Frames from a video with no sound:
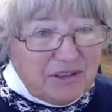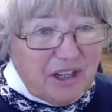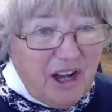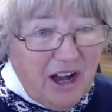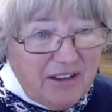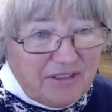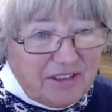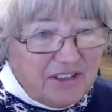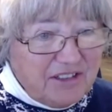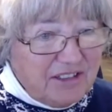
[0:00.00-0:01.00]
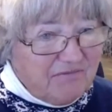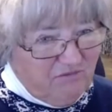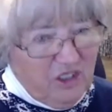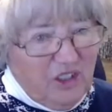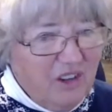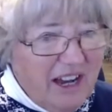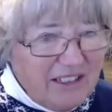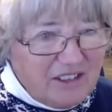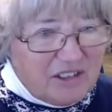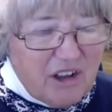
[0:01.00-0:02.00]
the confidence that you know I
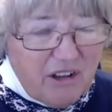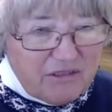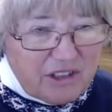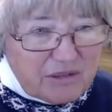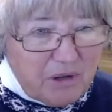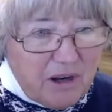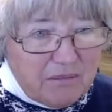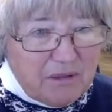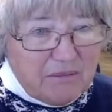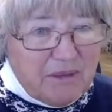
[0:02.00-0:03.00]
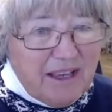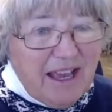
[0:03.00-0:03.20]
can solve this problem,